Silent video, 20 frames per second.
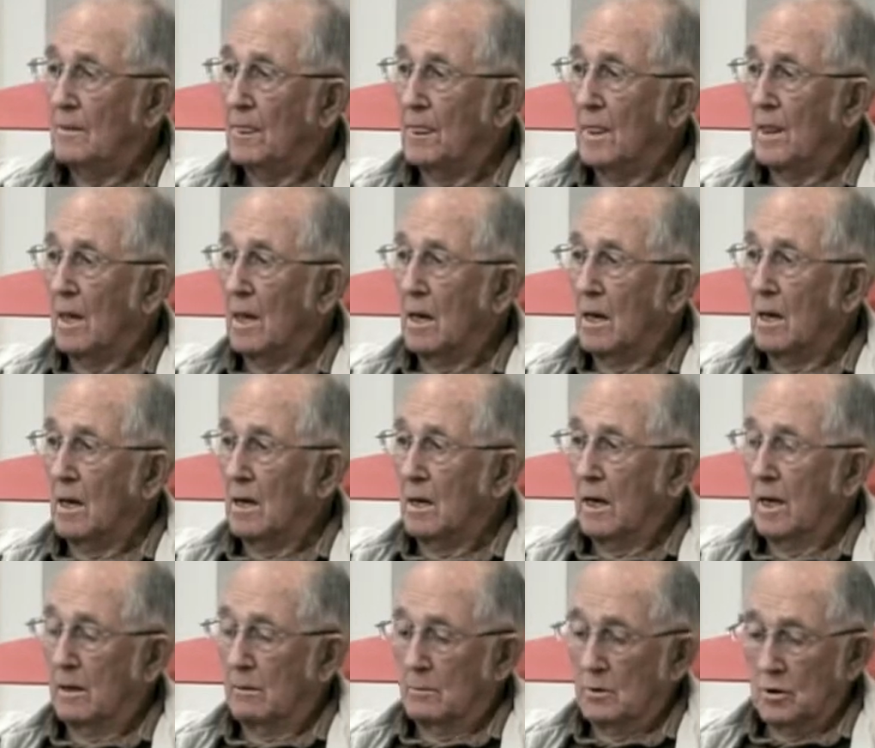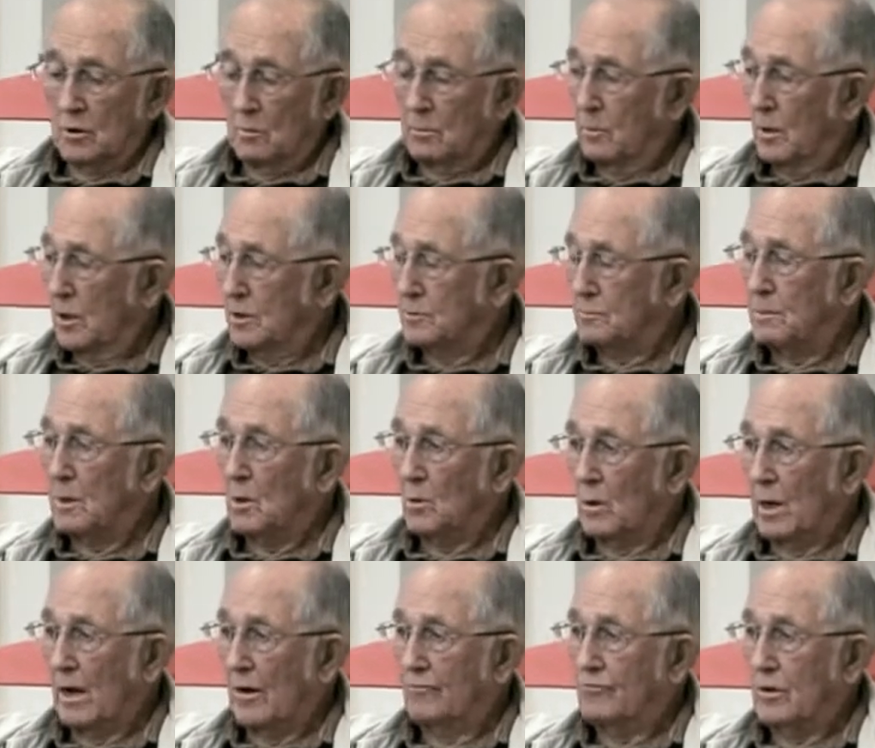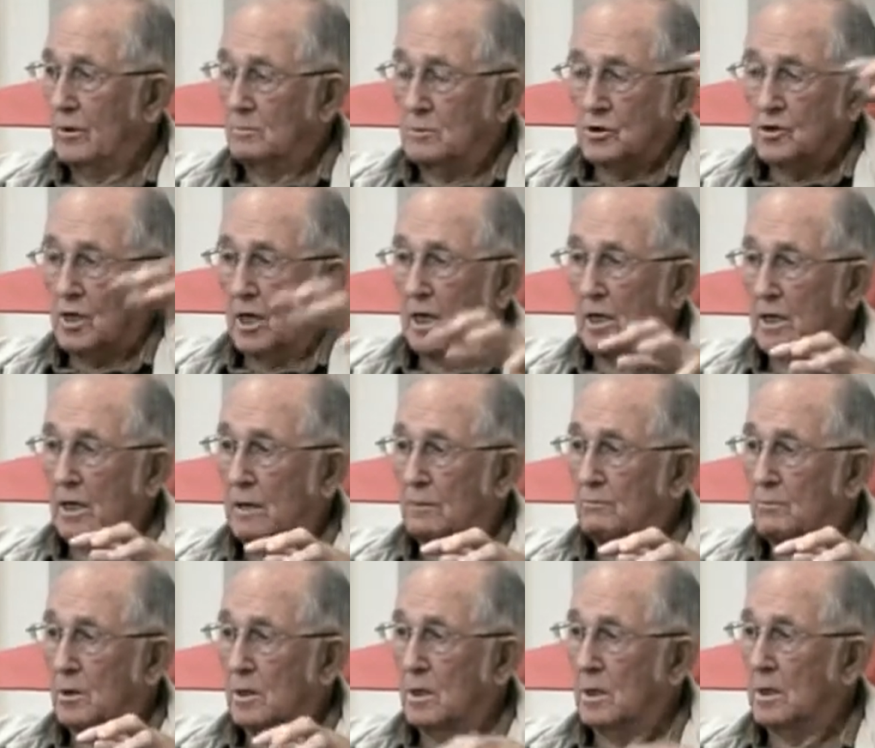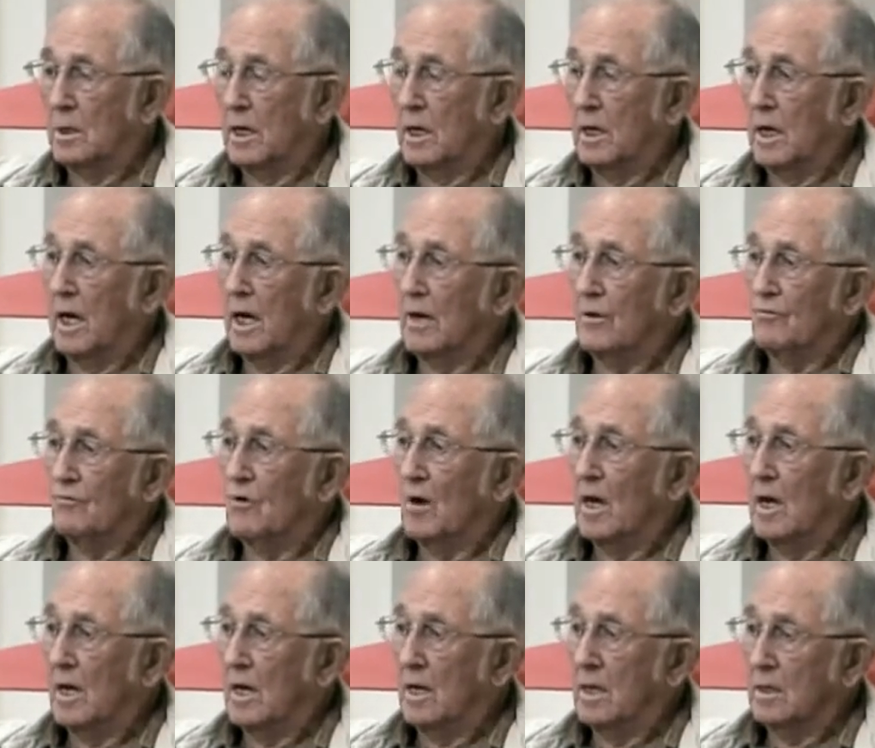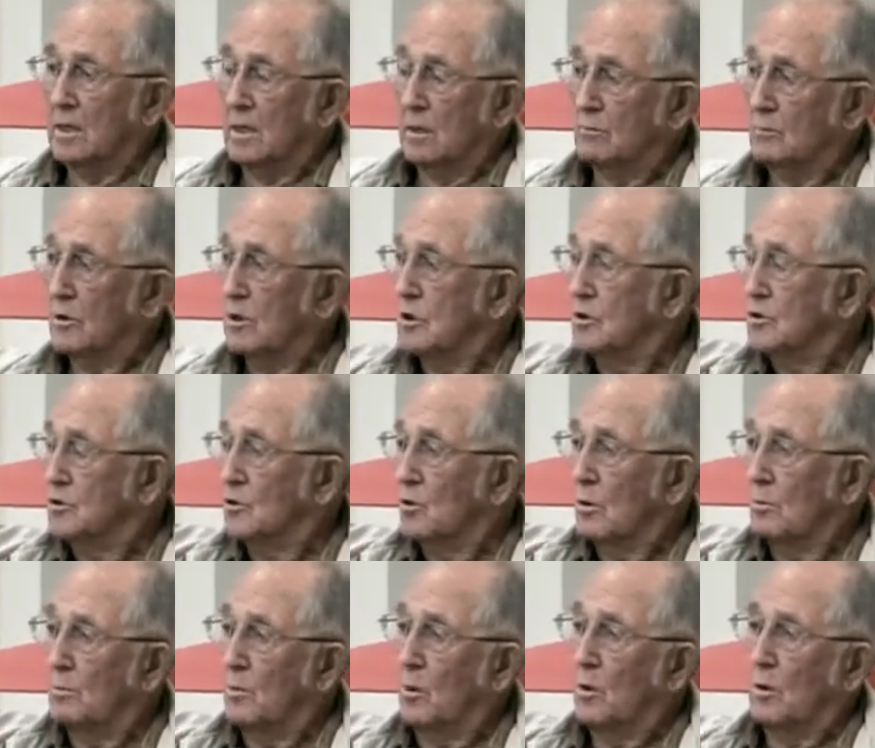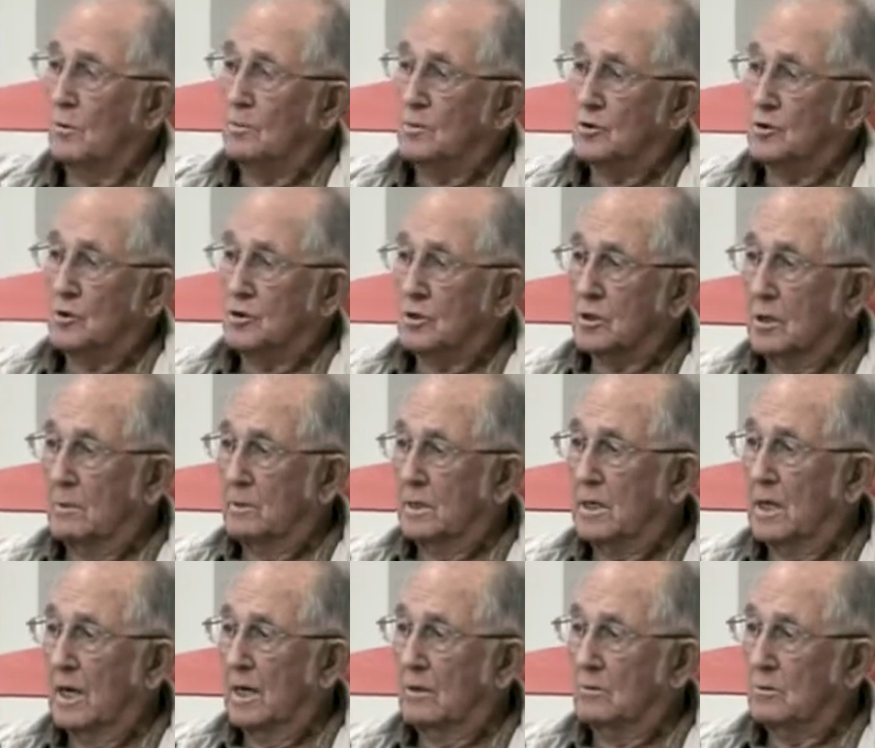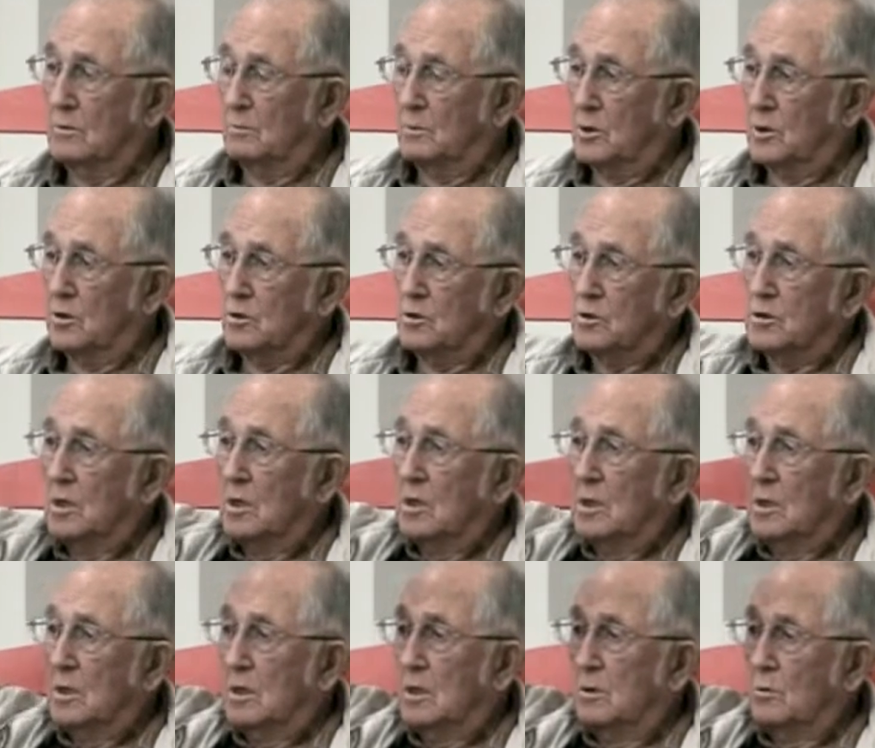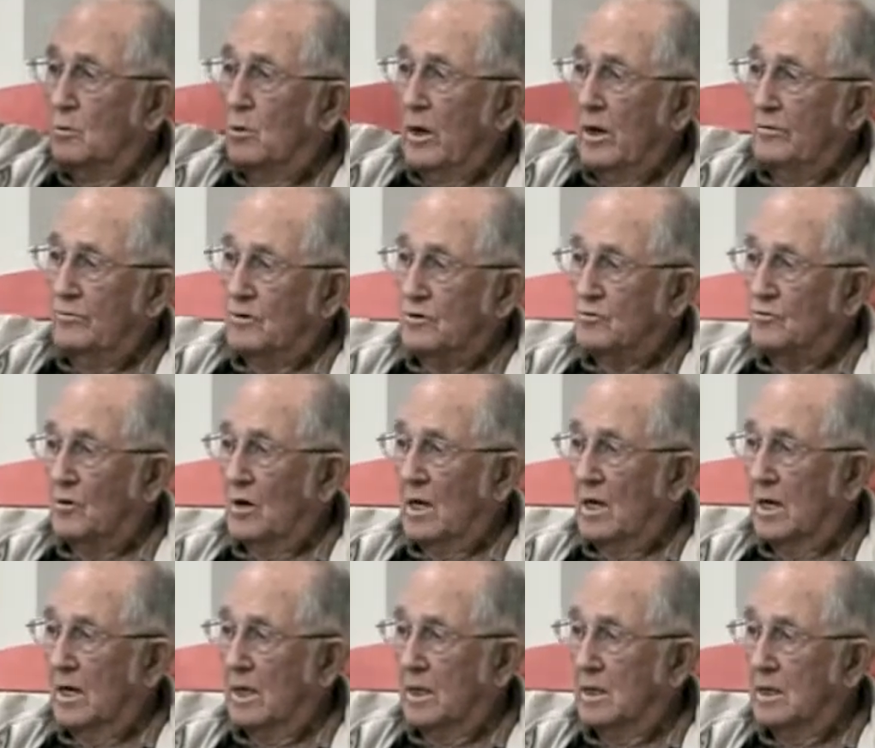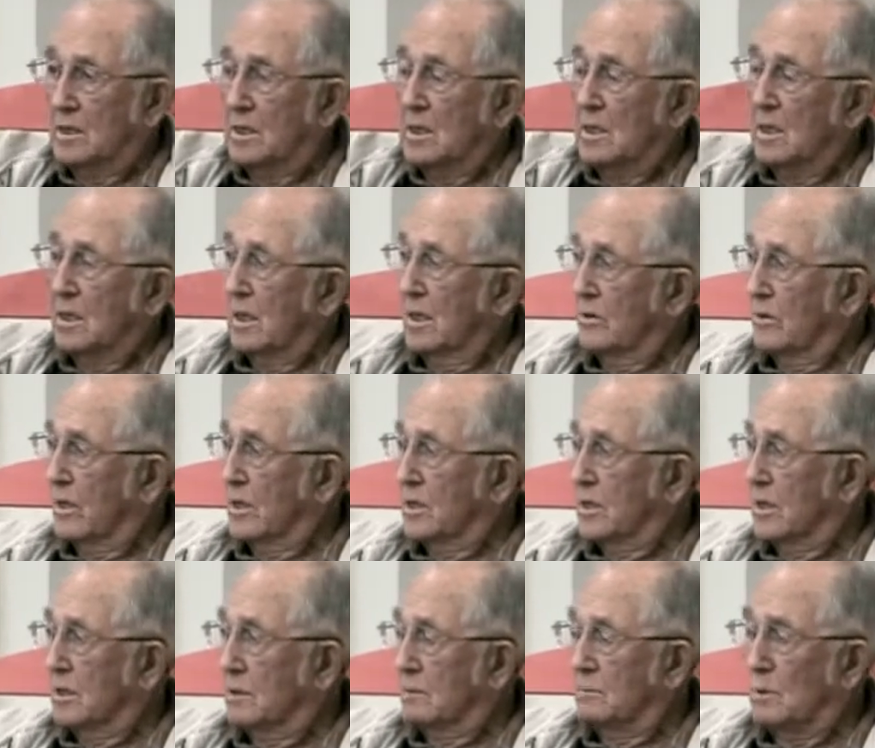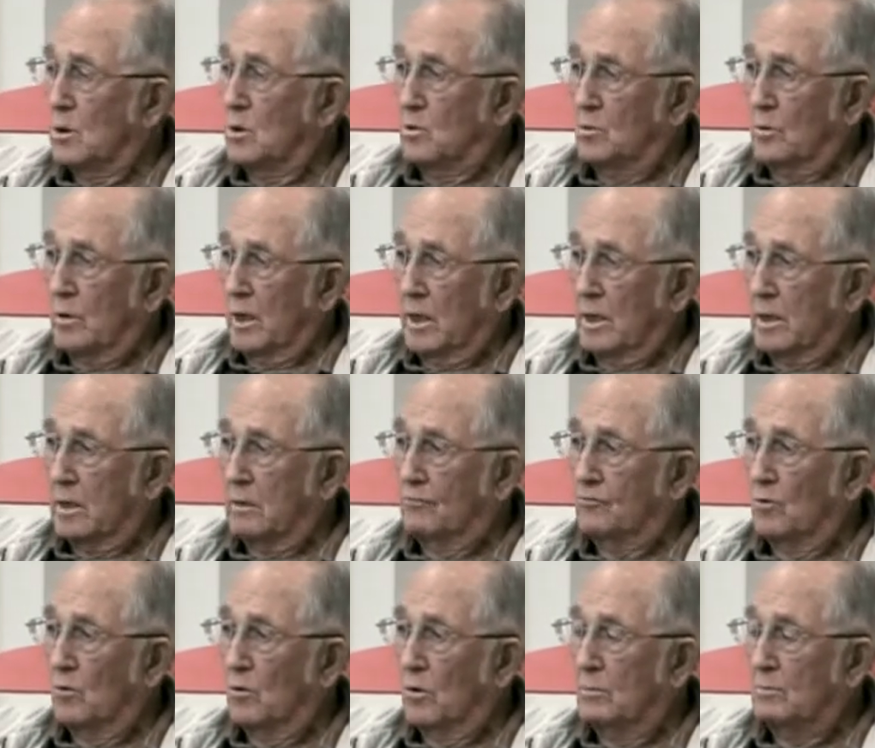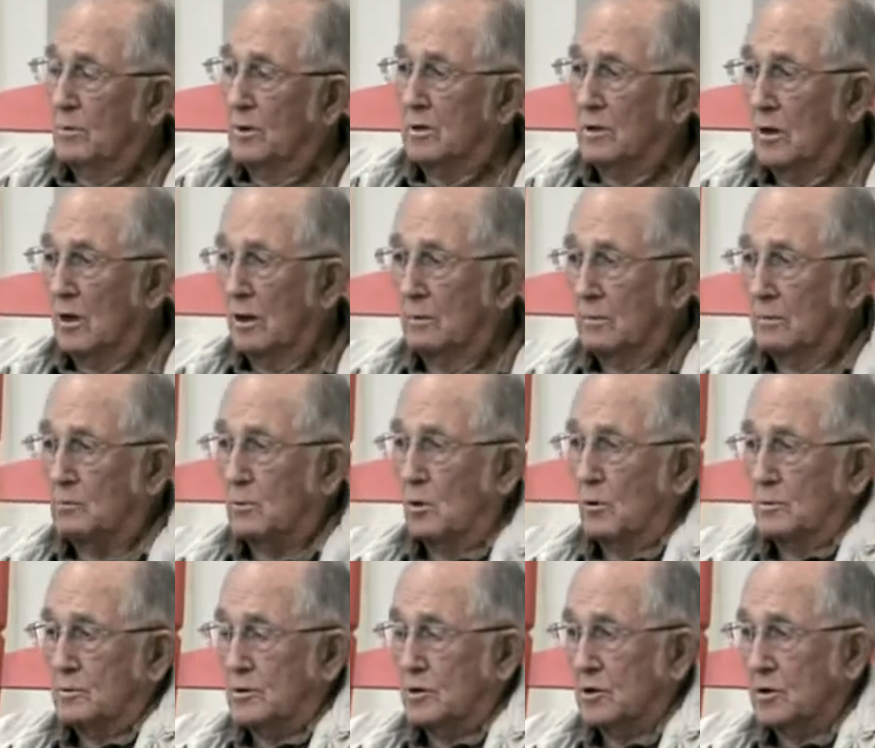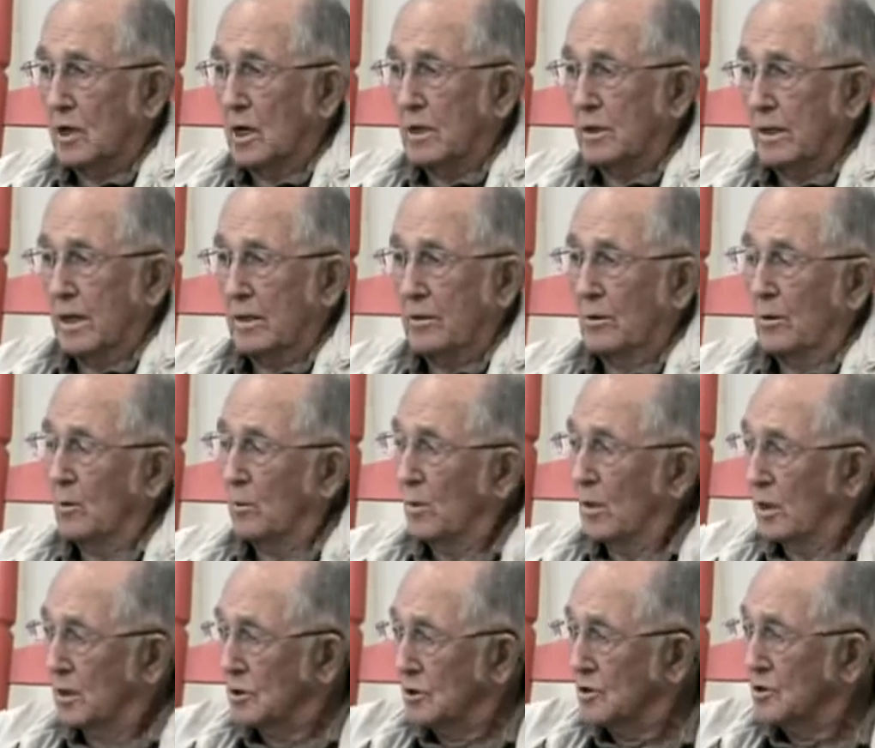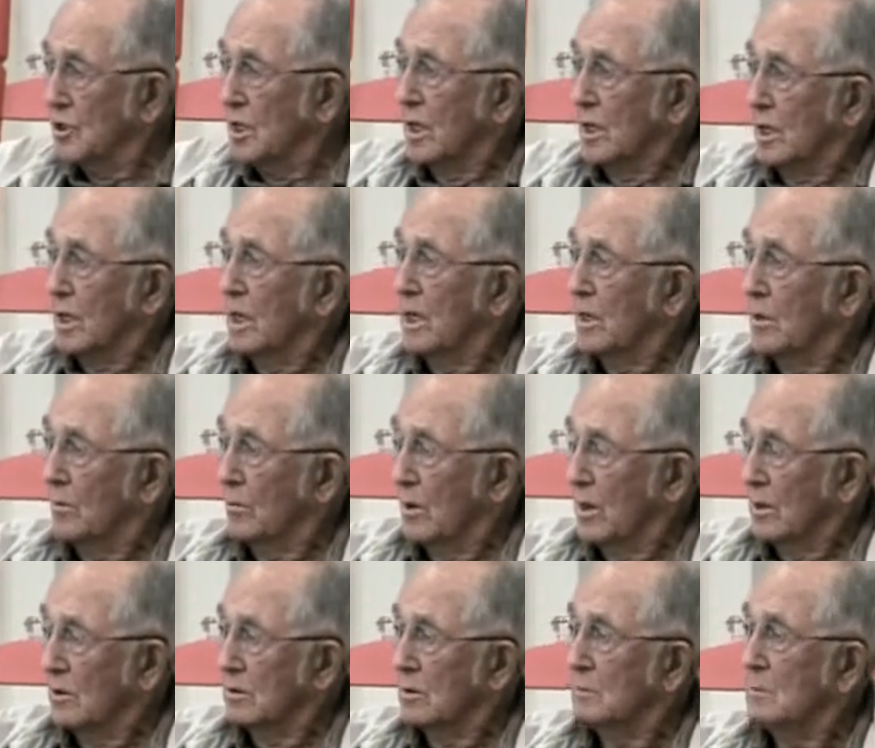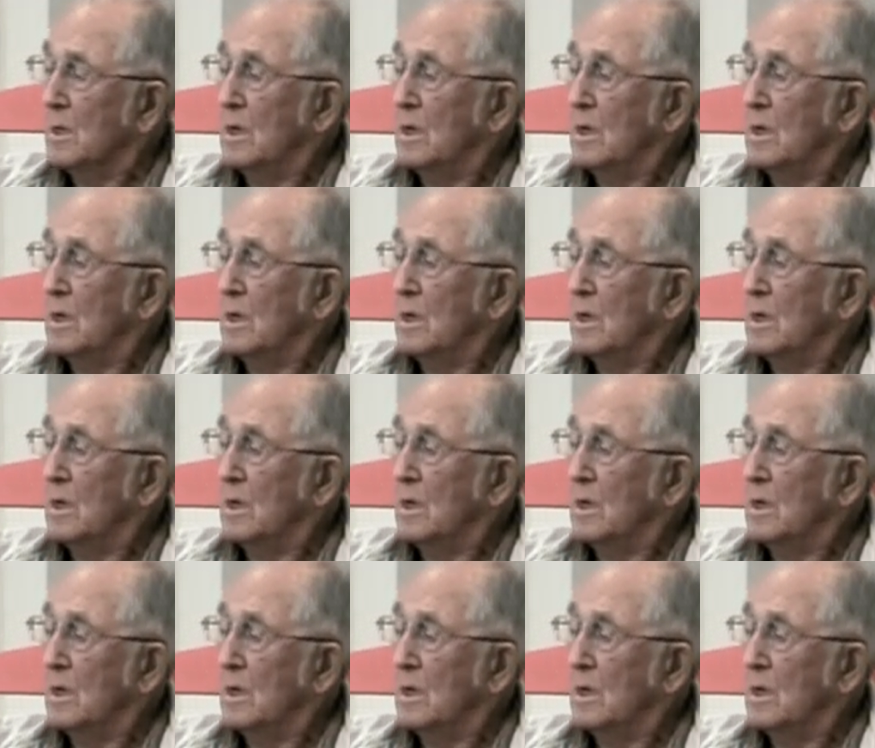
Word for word: Uh, had him a little place built out for him to set up in, and he had a flag. And when he saw porpoises coming down the beach, he waved his flag, and they'd get the boat ready for them. By the time the porpoises got there, they were ready to set net around them.